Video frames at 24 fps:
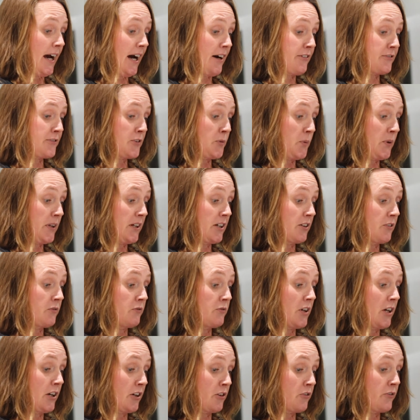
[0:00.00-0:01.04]
after we
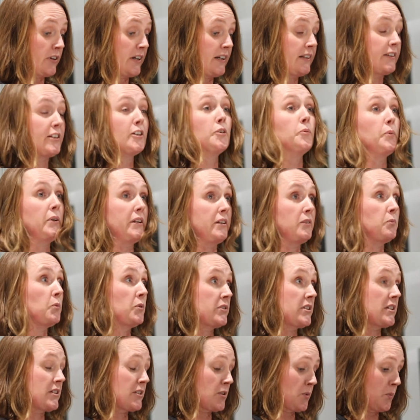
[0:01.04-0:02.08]
agreed that we'd
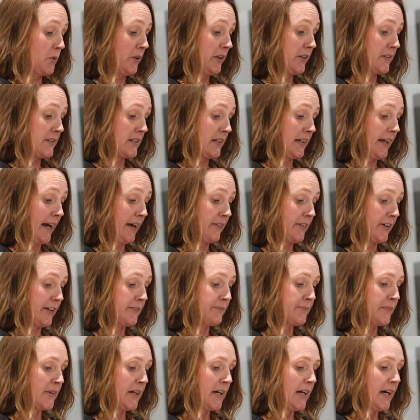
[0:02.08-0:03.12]
wanted to work together.
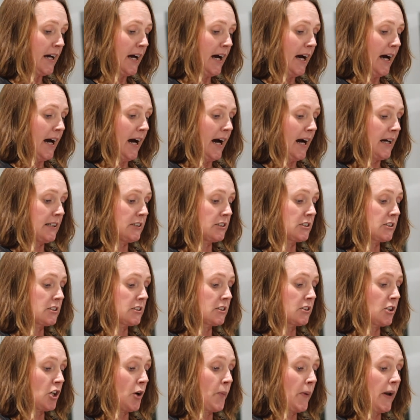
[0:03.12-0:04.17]
And
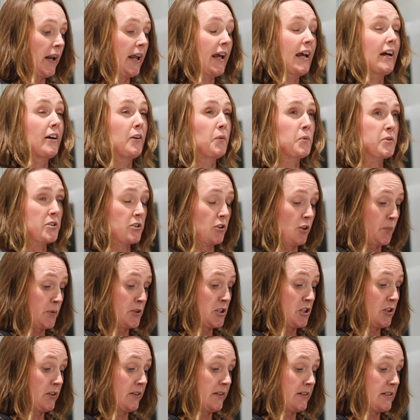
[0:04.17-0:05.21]
coming here was an
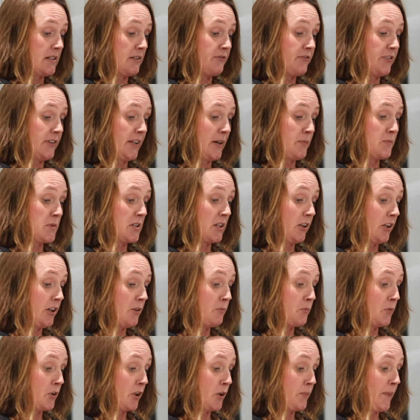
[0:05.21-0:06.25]
opportunity for them to
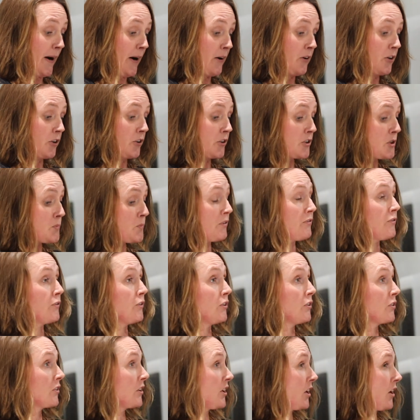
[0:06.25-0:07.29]
learn more about us
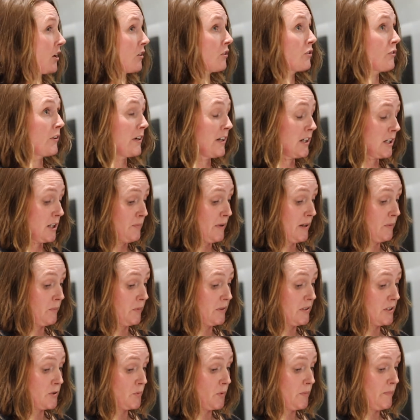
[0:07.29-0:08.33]
before concrete
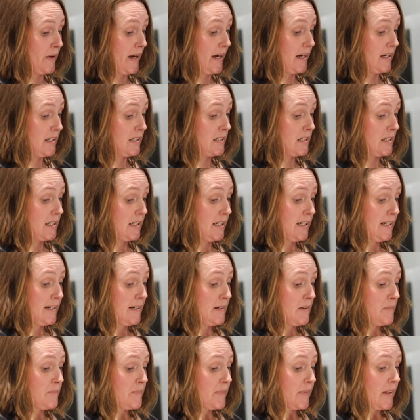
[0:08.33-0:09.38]
commitments were made.
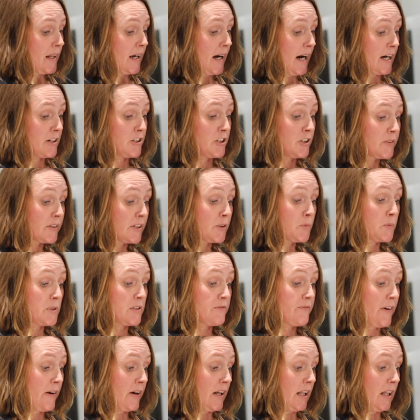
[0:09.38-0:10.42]
I knew that it
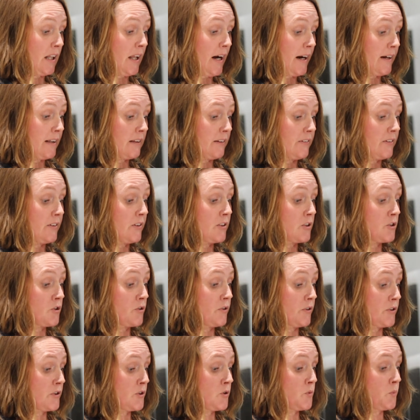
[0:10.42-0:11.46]
was very likely that the
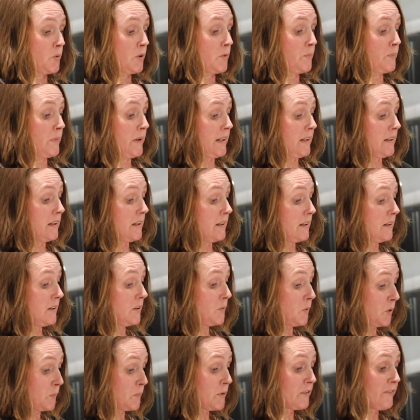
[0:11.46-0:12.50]
Trust
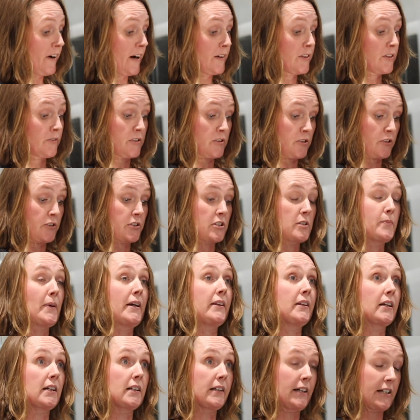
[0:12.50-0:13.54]
would provide the resource to
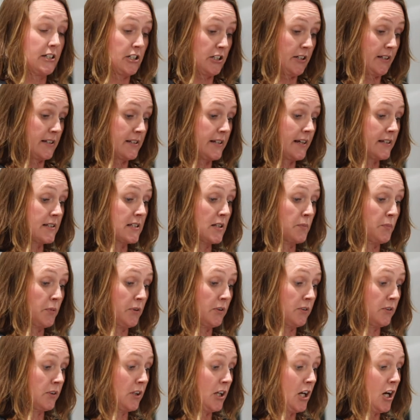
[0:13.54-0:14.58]
make the collection
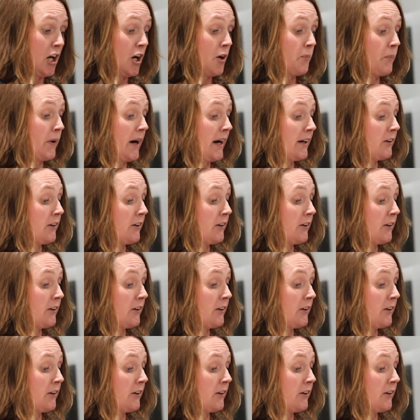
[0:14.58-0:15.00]
accessible, but